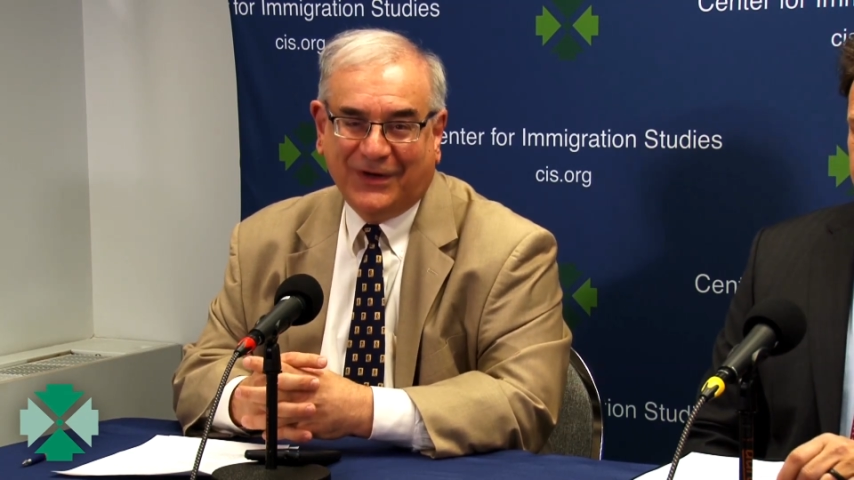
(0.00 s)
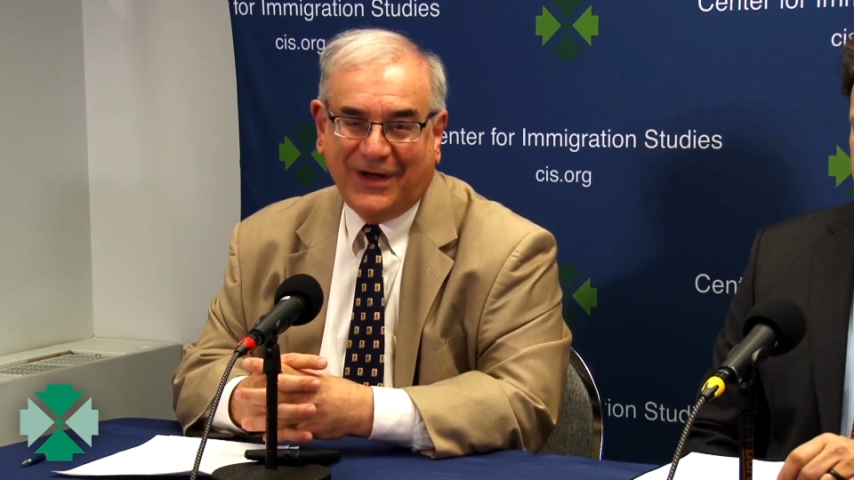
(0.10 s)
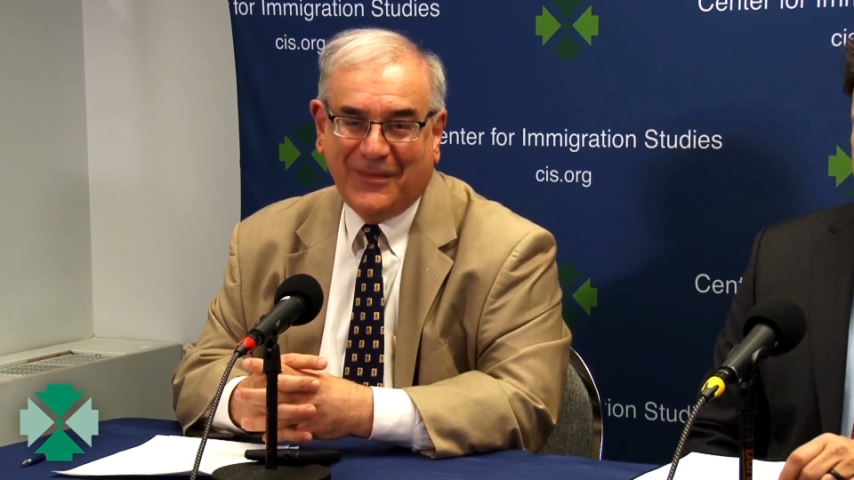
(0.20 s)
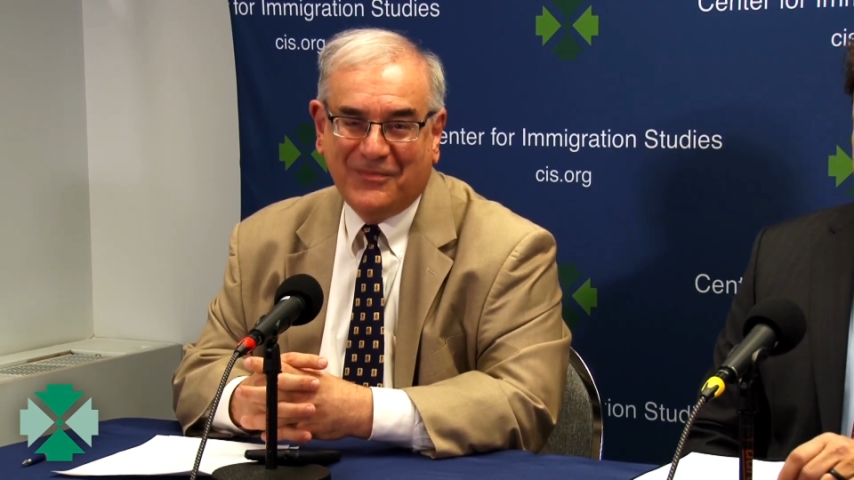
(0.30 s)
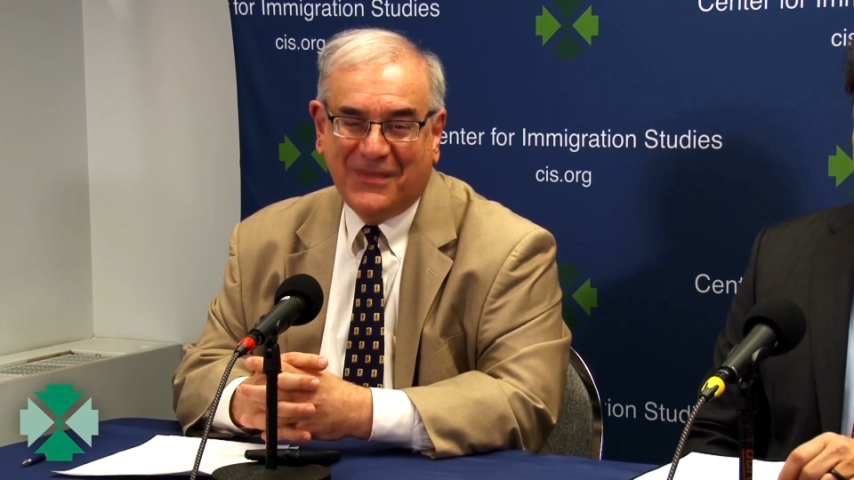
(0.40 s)

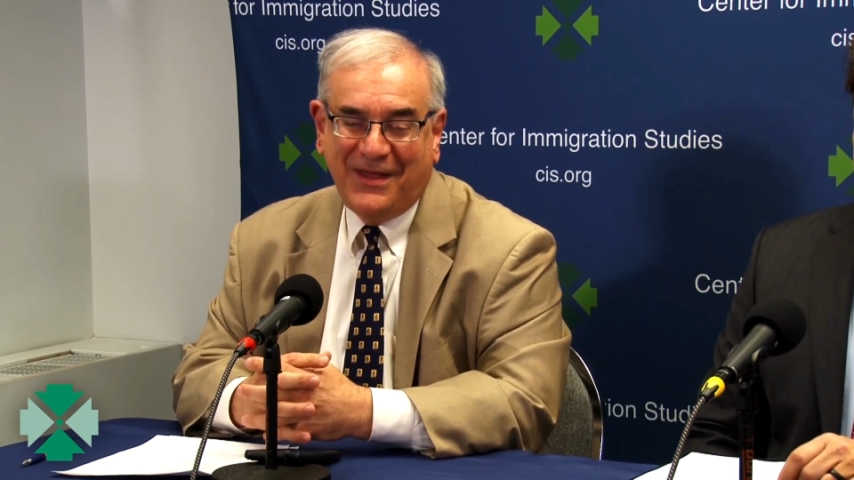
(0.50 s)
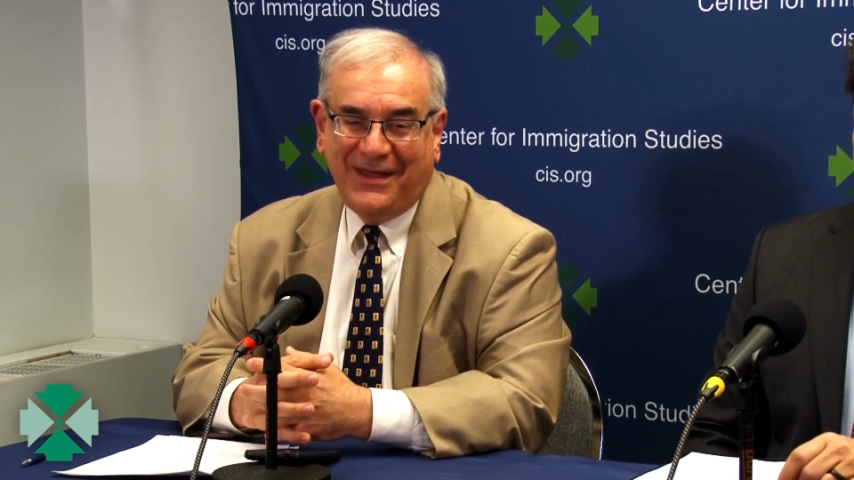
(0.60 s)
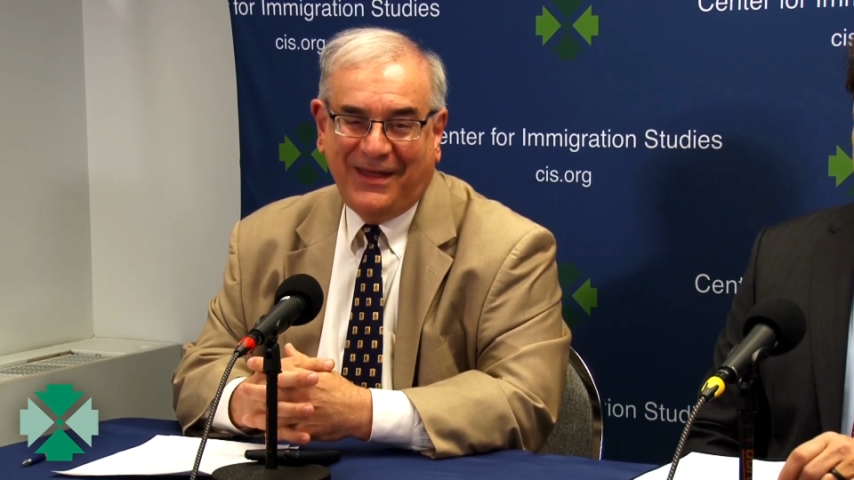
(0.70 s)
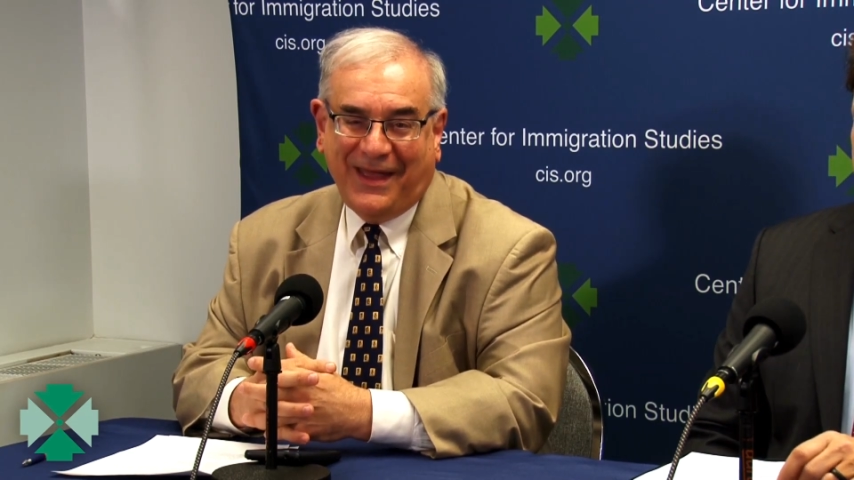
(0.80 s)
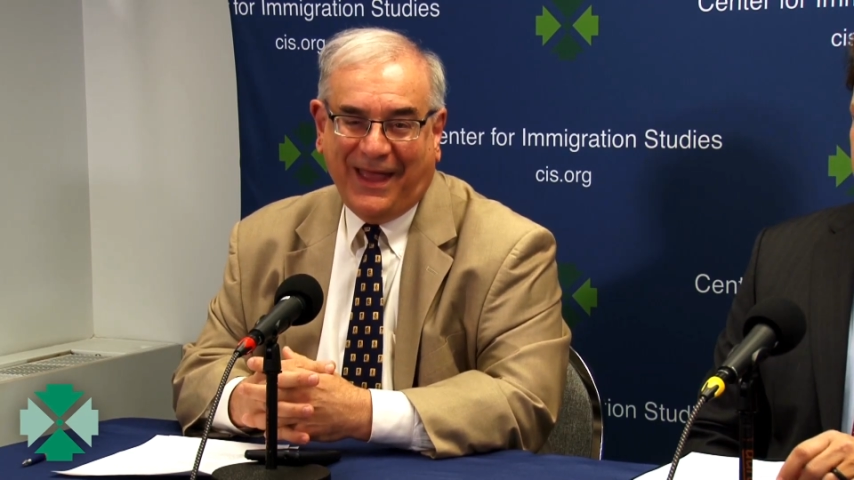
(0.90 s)
Um,
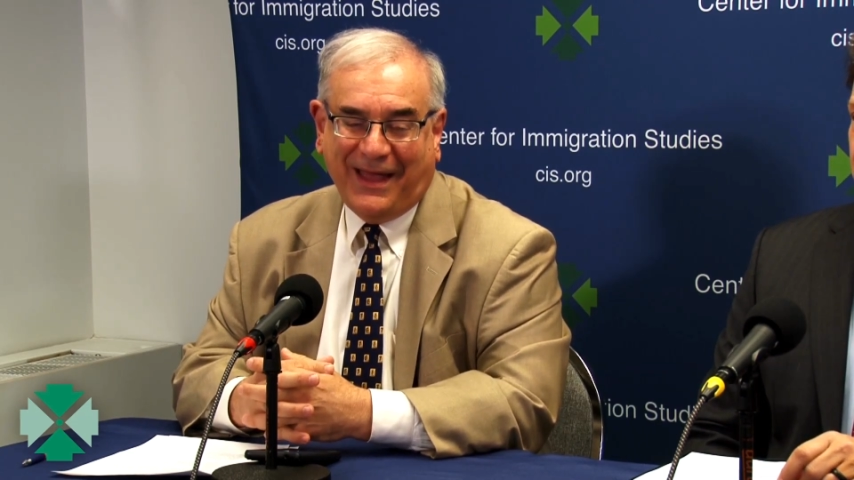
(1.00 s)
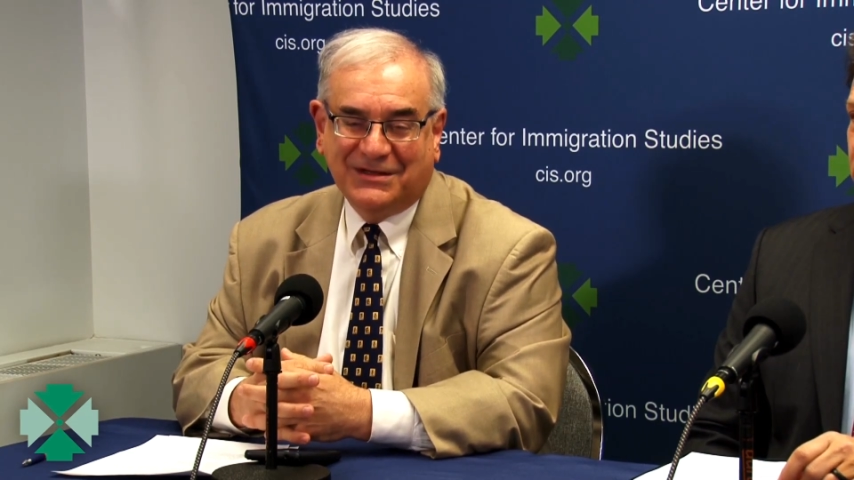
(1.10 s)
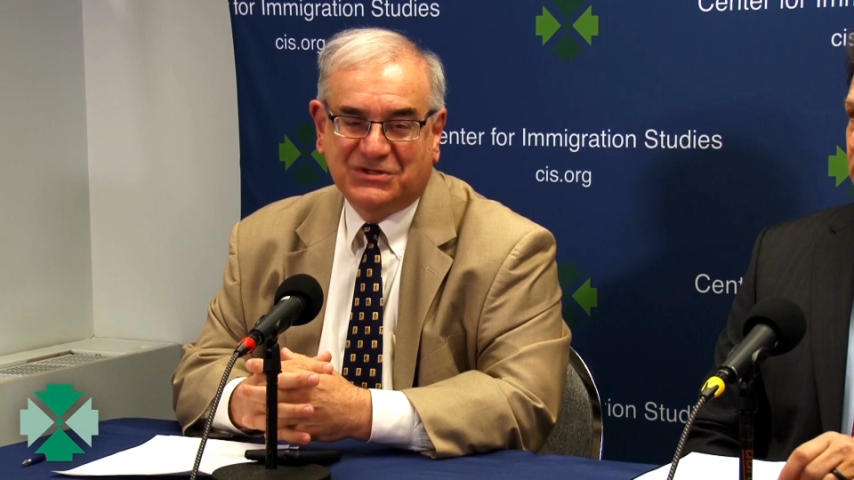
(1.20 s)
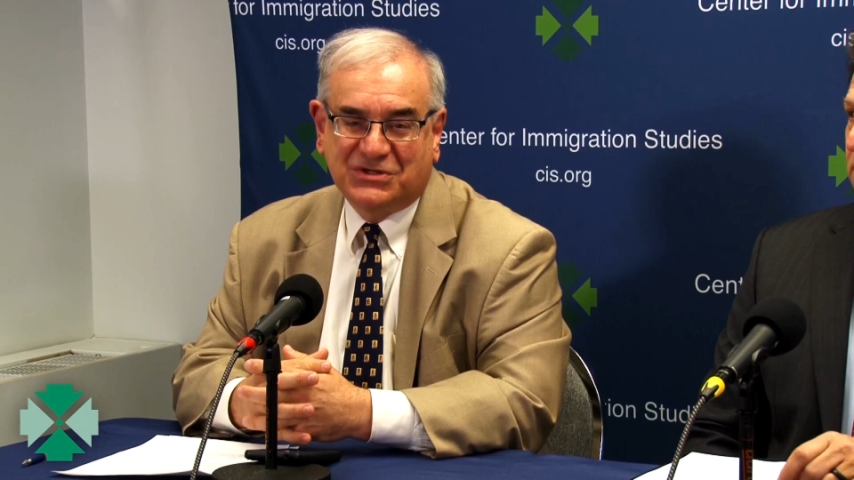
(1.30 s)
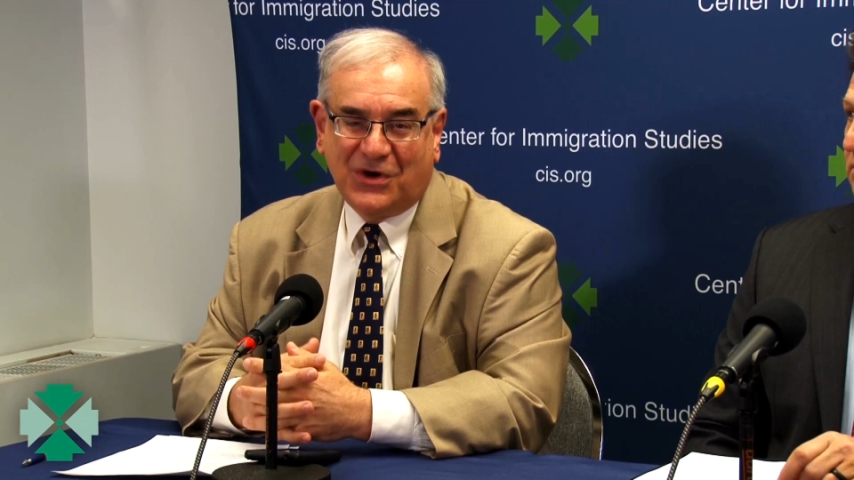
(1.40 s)

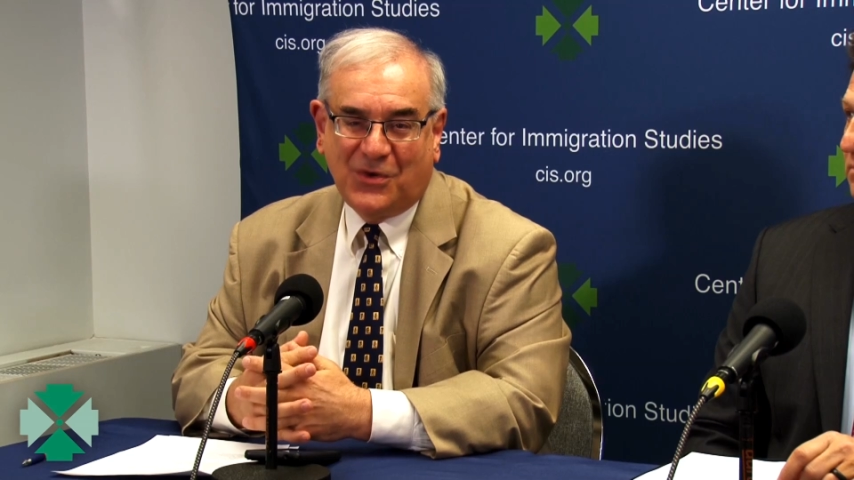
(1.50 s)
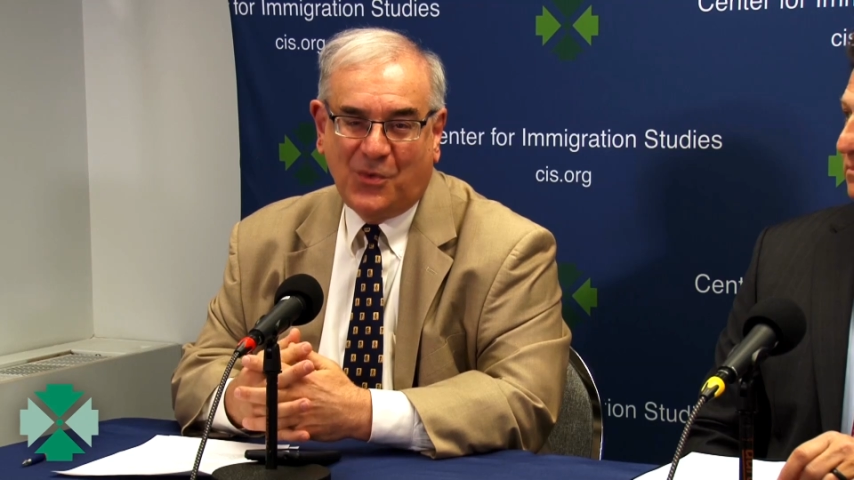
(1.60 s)
and so,